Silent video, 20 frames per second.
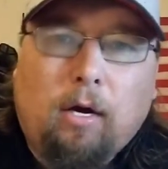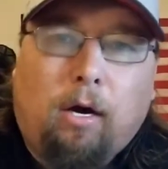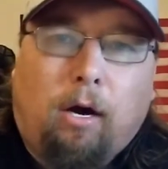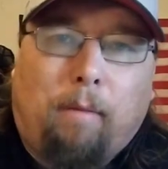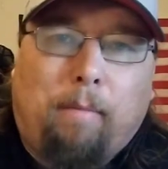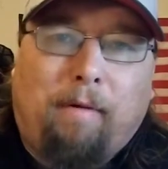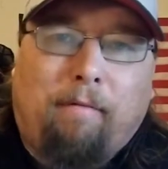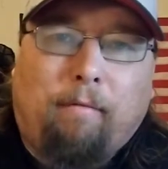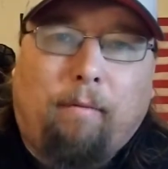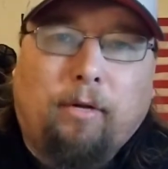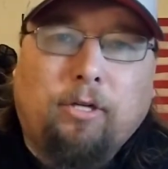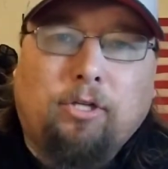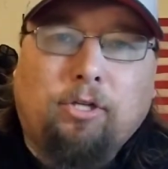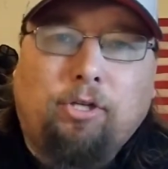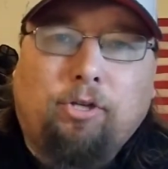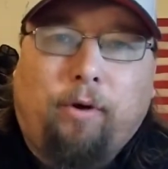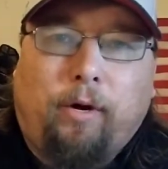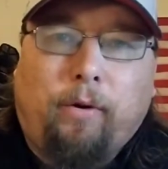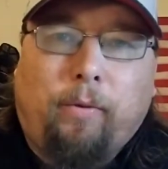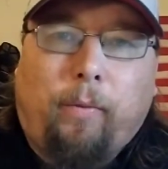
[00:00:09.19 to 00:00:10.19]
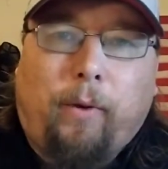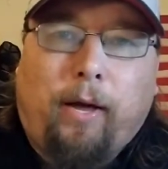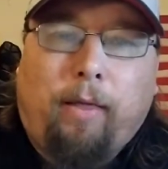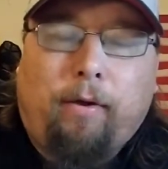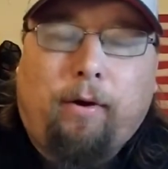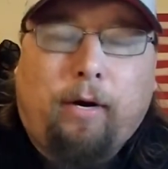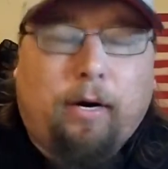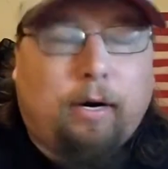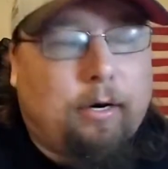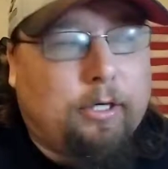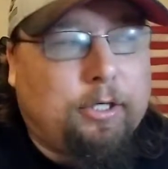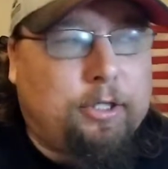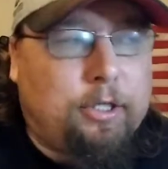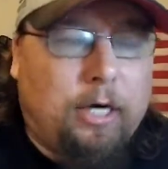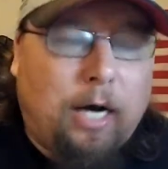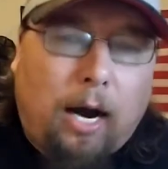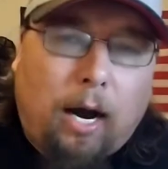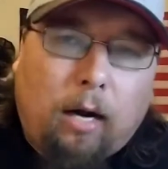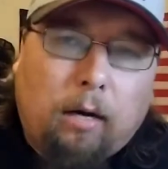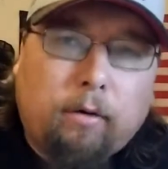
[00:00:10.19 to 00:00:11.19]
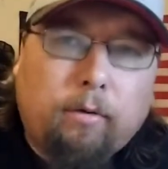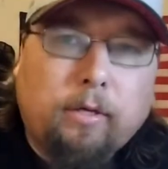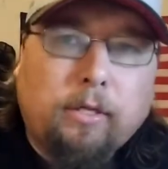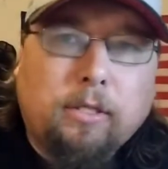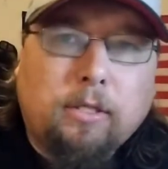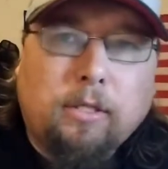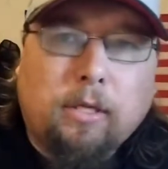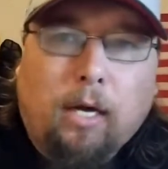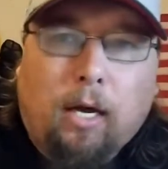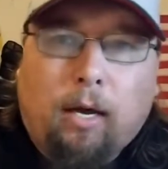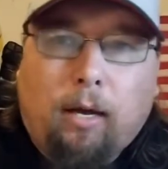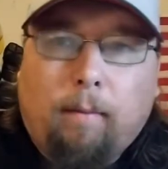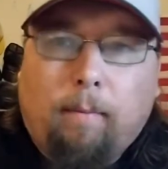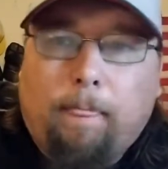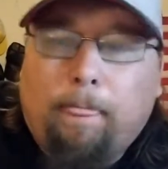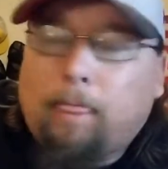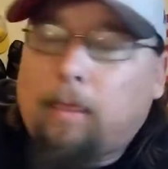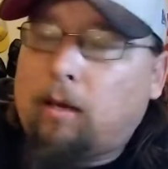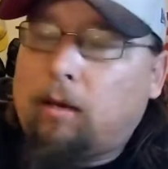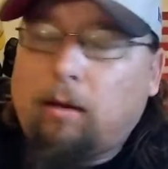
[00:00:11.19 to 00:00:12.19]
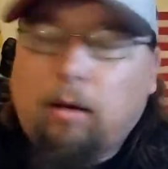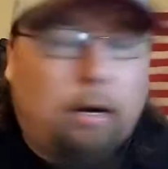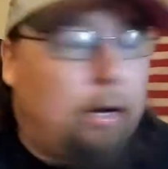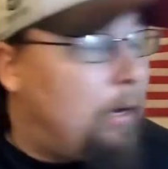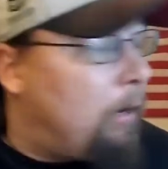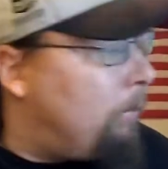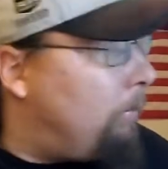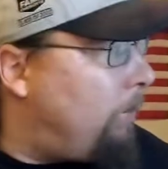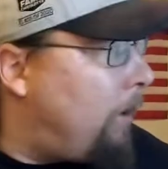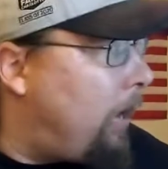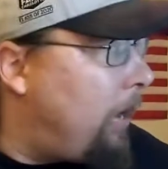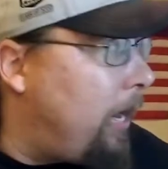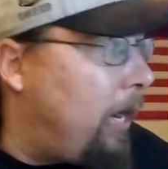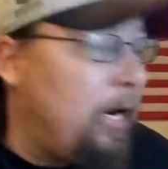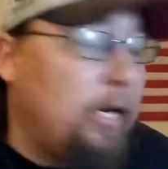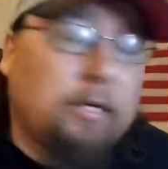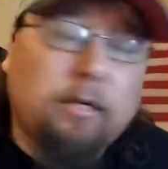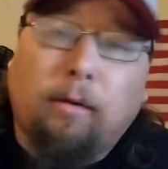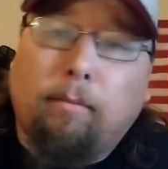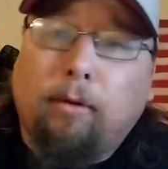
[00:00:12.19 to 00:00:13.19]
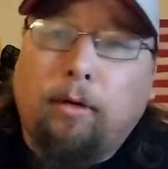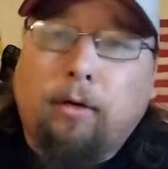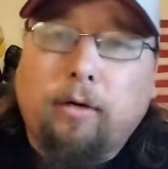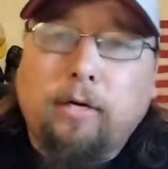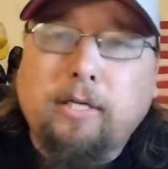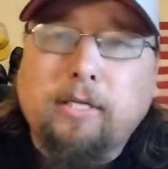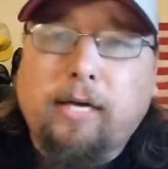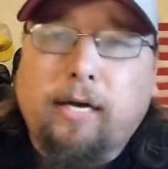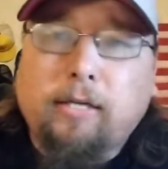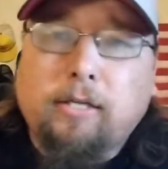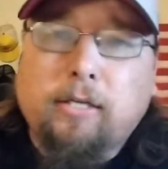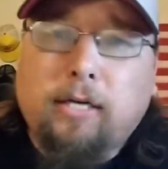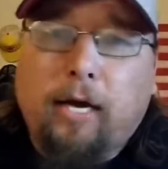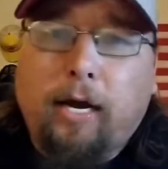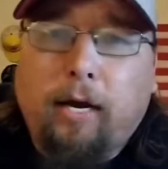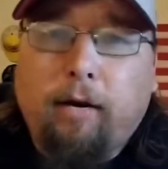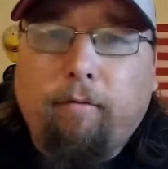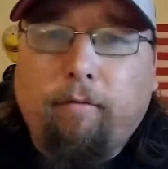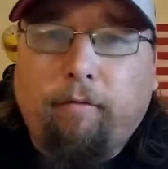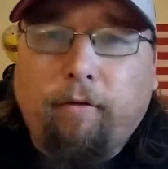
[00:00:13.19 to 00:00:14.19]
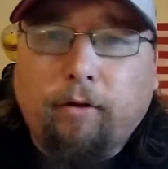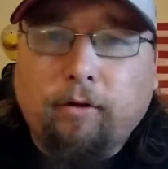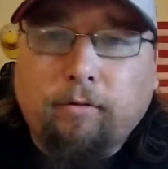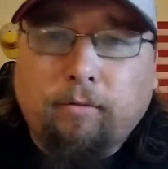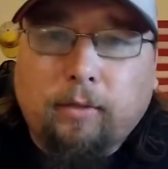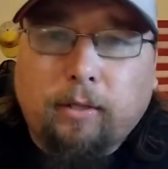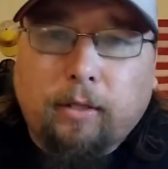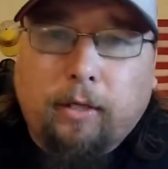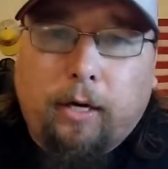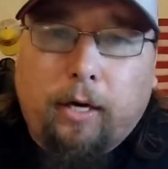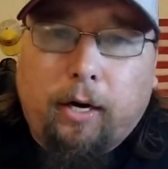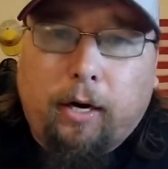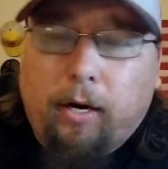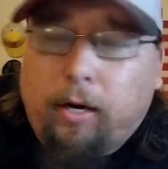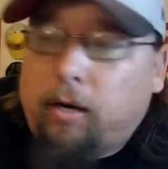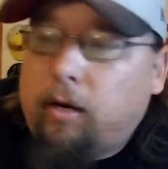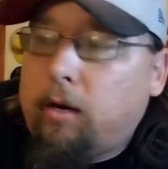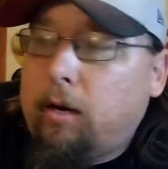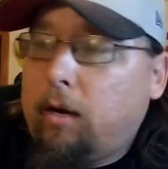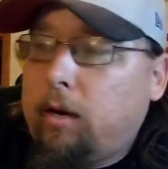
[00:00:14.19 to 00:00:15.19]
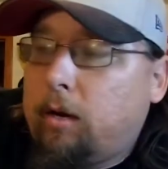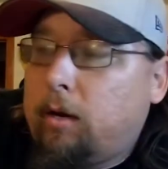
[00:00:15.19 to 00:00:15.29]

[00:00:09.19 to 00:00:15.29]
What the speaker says: Hope everyone's enjoying the weather. Here in Chicago, it's about 80 something degrees outside. It feels really good,